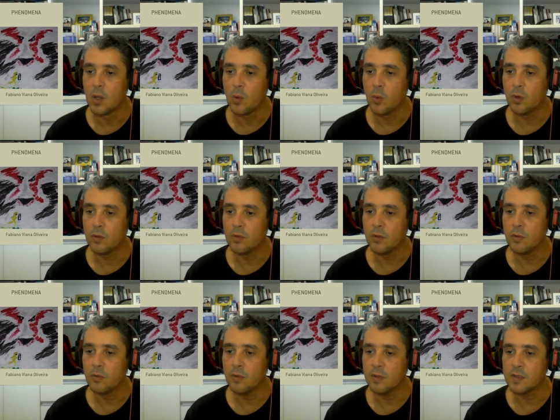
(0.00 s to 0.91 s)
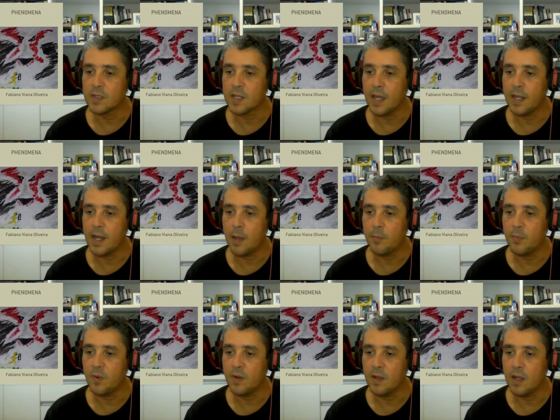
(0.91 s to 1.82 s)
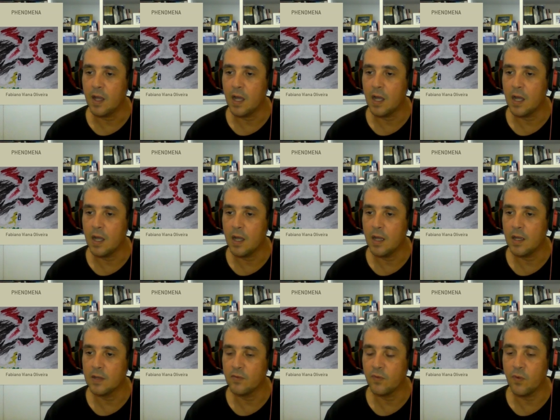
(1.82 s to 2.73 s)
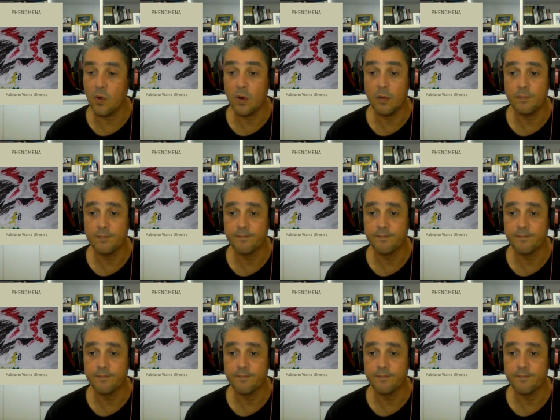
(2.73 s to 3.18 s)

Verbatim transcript: we will sign up for?"